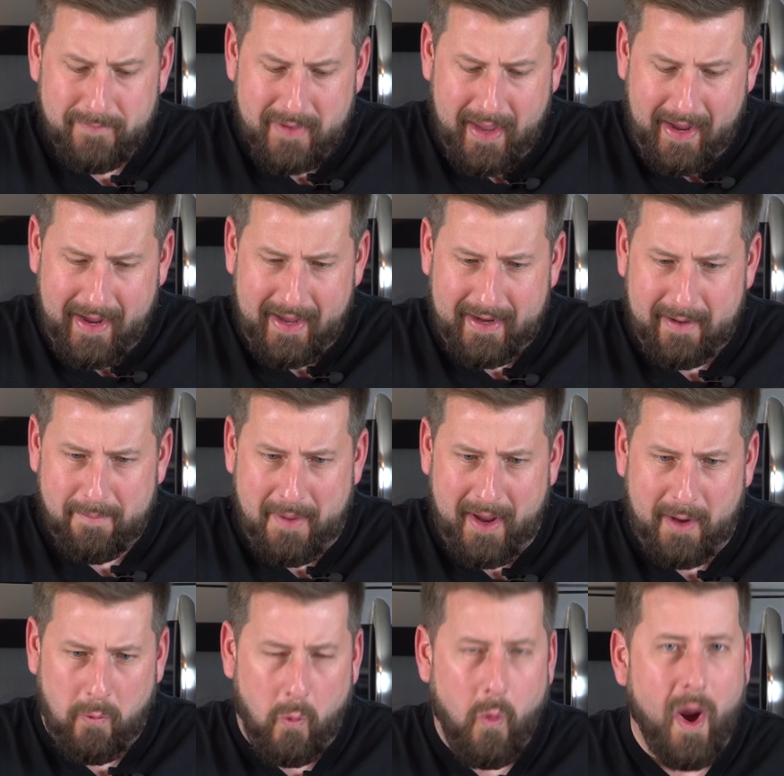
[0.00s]
and it
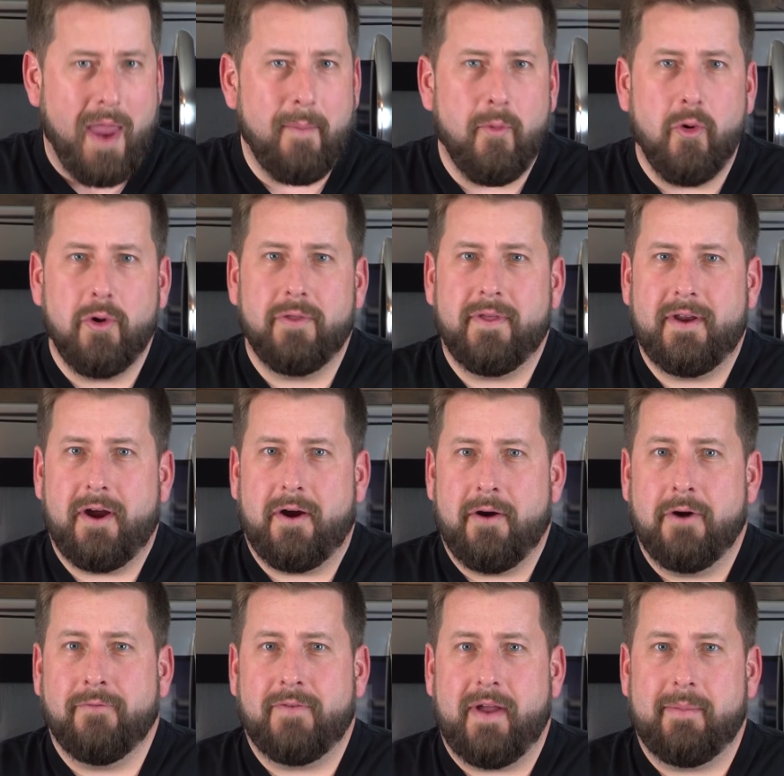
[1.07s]
made way more than
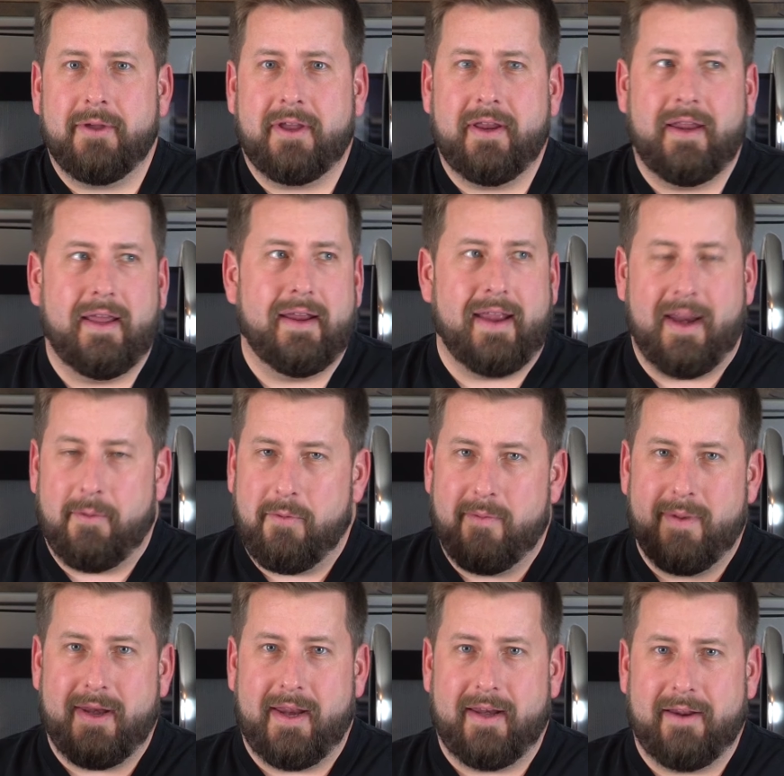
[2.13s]
our family could eat, and we've
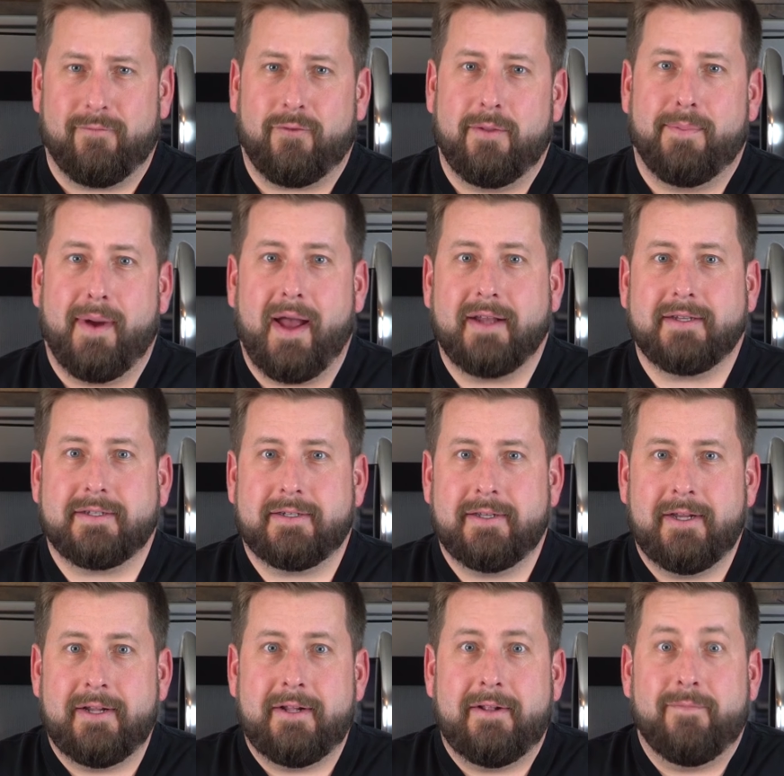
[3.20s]
been eating it for the past
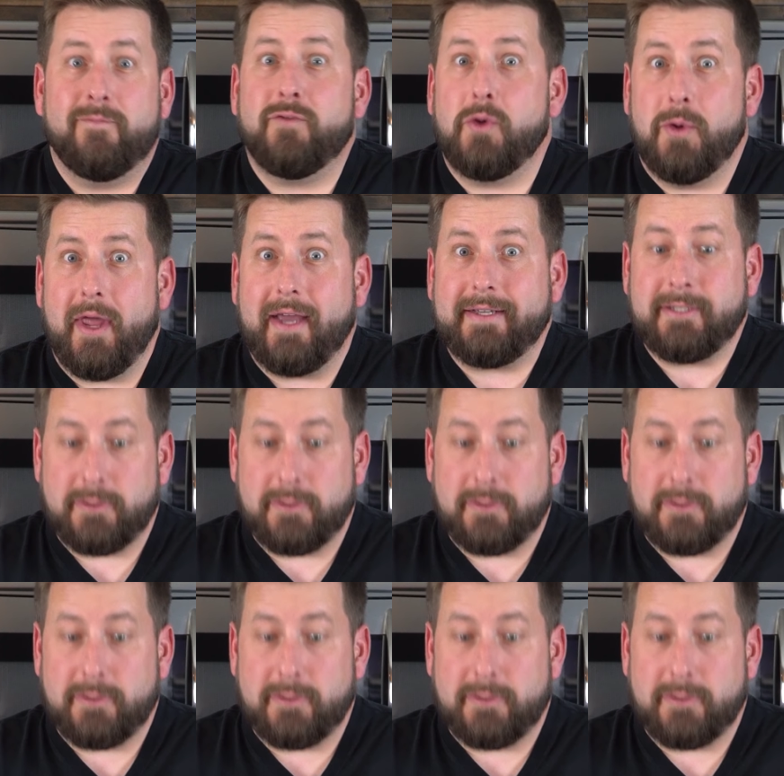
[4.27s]
few days.